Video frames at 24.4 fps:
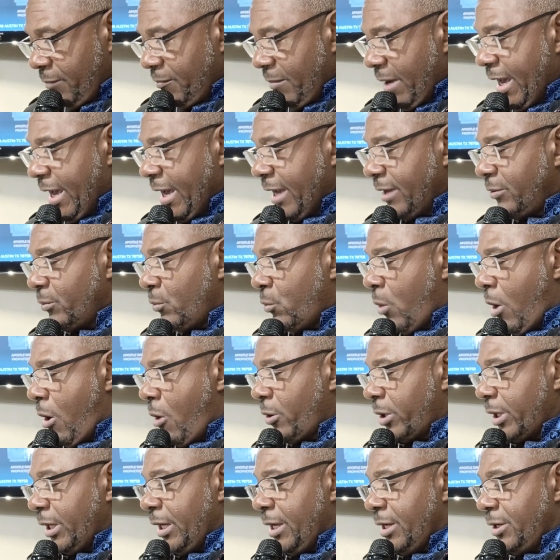Amen.
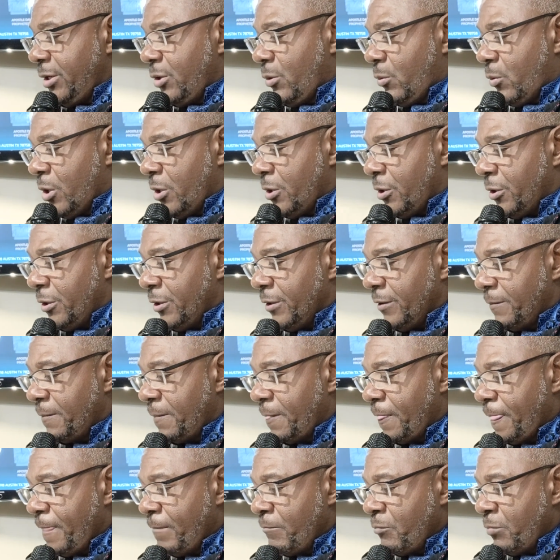Walk in the word.
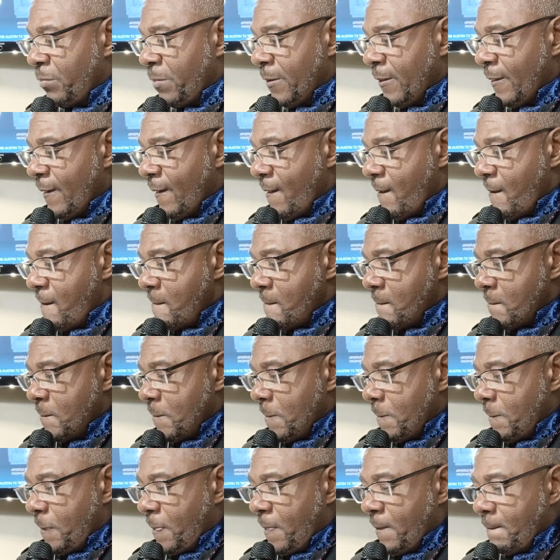Walk it.
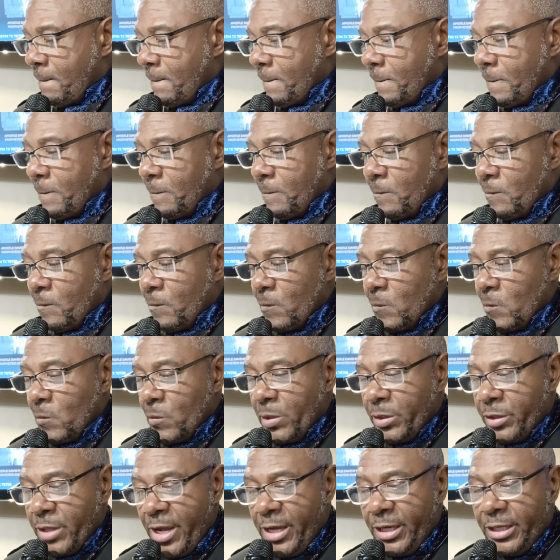Walk it out.
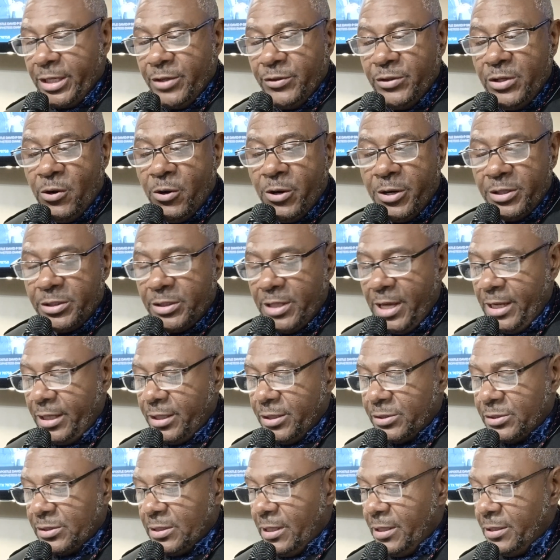Thank you, daughter.
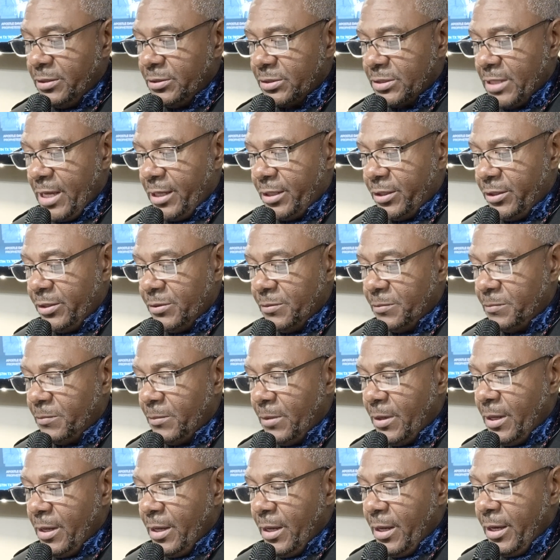Thank you, sons. Thank you.
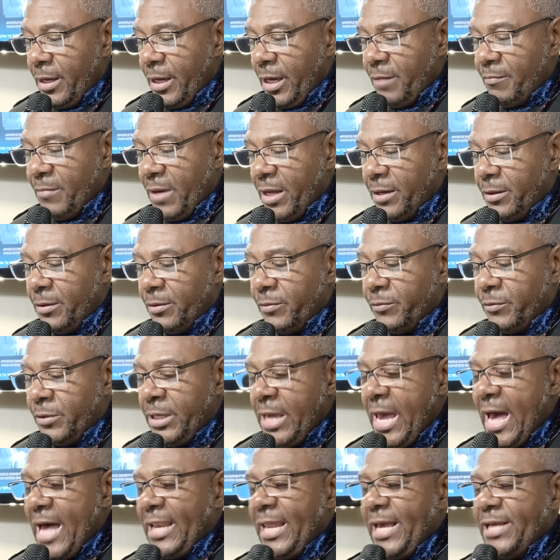Amen.
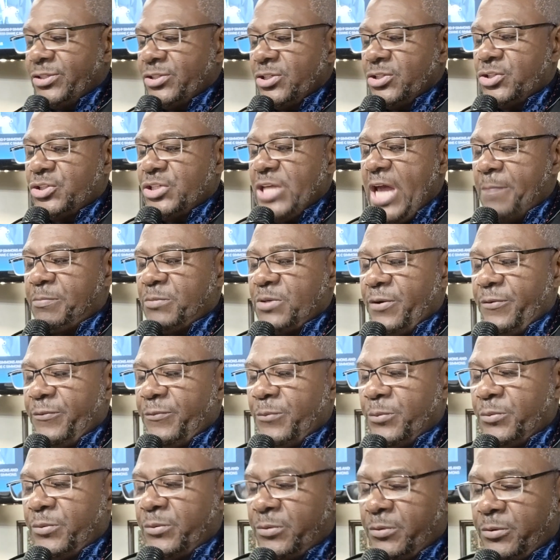Galatians
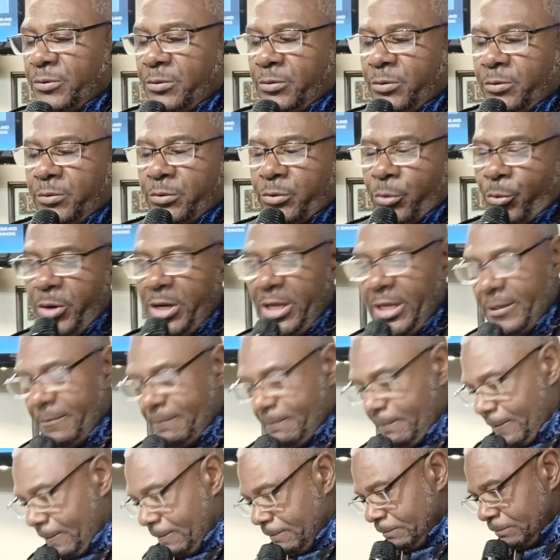chapter
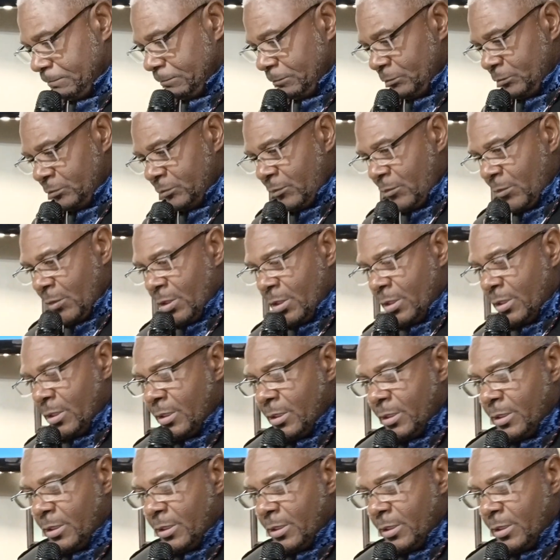3. Amen.